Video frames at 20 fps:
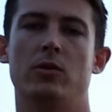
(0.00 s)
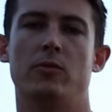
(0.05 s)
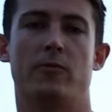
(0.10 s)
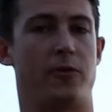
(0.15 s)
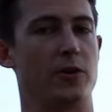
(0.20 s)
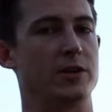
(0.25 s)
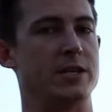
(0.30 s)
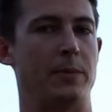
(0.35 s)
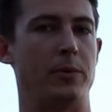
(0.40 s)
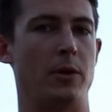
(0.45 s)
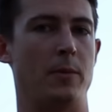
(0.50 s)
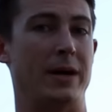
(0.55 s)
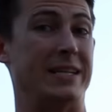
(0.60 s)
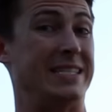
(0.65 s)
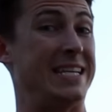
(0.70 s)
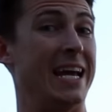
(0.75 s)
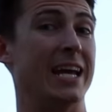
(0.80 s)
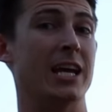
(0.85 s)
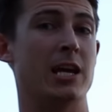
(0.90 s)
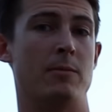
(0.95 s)
for example, in my
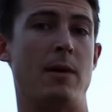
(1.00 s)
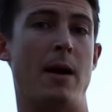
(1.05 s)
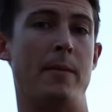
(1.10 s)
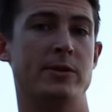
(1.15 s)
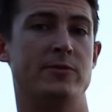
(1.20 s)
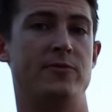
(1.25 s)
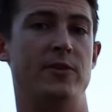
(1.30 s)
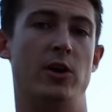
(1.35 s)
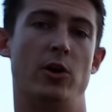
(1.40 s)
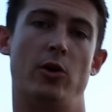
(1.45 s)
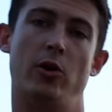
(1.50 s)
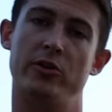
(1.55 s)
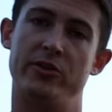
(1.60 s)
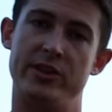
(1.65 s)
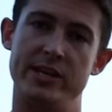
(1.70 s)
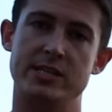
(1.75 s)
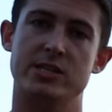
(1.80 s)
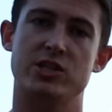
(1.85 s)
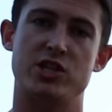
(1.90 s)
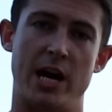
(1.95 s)
10 Commandments video
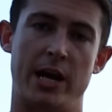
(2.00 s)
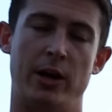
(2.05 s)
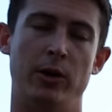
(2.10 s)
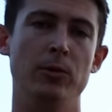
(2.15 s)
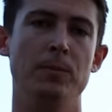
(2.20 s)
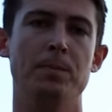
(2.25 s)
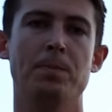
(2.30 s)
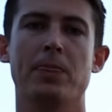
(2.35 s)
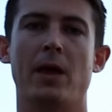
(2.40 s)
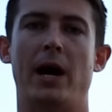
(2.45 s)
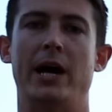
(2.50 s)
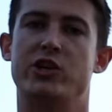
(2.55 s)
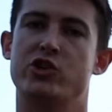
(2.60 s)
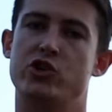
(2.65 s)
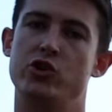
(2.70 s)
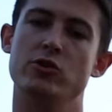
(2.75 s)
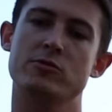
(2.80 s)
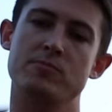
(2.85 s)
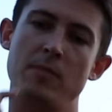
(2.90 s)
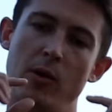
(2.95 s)
on this channel, I
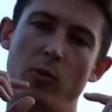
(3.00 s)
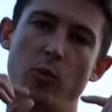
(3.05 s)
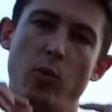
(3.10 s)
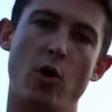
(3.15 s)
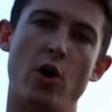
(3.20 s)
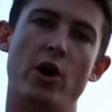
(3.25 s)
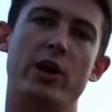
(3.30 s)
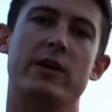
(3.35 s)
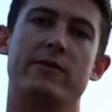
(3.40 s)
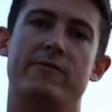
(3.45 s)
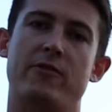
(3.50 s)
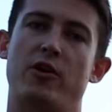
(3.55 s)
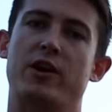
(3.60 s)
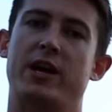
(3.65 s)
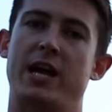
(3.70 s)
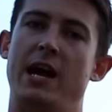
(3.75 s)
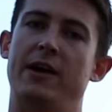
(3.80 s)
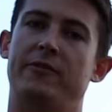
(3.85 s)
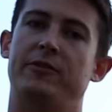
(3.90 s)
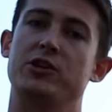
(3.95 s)
choose my wording
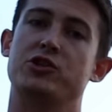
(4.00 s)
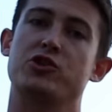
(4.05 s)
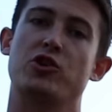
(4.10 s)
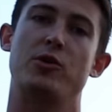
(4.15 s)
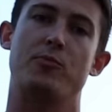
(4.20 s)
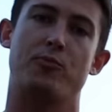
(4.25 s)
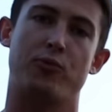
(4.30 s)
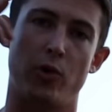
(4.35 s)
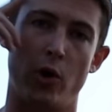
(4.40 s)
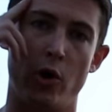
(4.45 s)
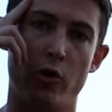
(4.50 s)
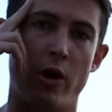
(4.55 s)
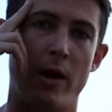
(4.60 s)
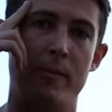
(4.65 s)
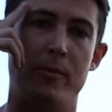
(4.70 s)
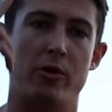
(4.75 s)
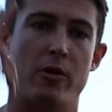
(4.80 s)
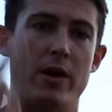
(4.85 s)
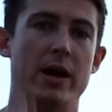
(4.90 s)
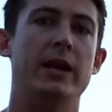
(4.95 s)
very carefully. So you
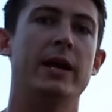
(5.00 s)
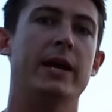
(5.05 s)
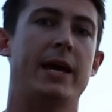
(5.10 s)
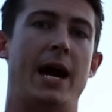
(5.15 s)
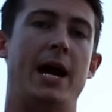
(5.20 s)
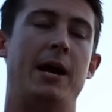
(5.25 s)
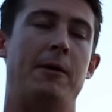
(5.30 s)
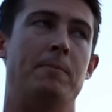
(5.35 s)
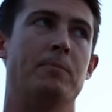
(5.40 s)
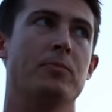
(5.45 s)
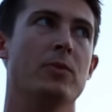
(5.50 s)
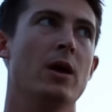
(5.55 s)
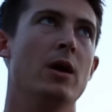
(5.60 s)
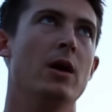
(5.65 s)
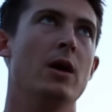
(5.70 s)
program your inner game.